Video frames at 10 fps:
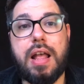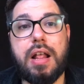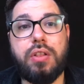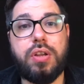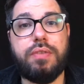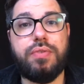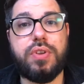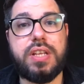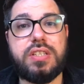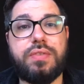looking through
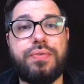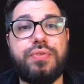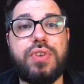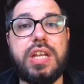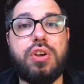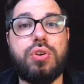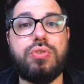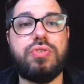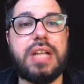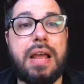this, there's
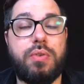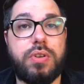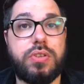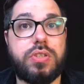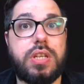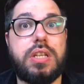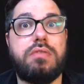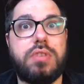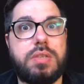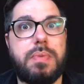300 hours in the
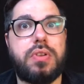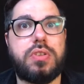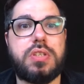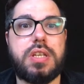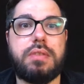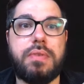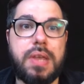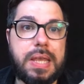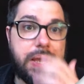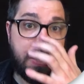responsive
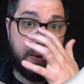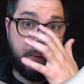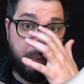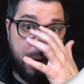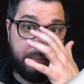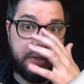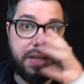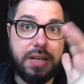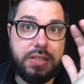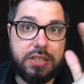web
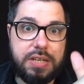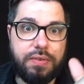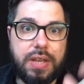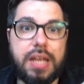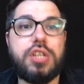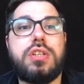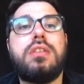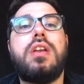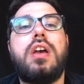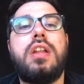design
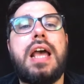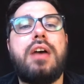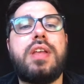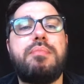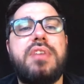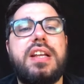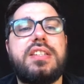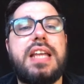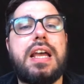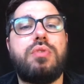certification, and how that breaks
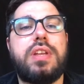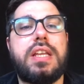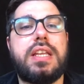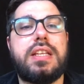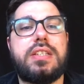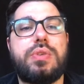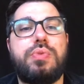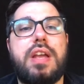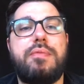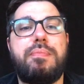down is we
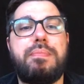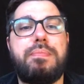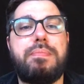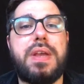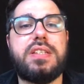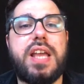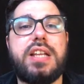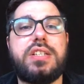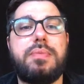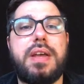have basic
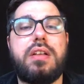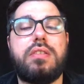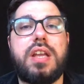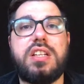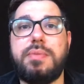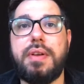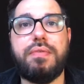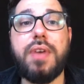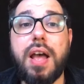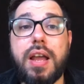HTML,
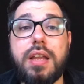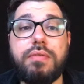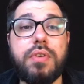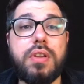HTML5,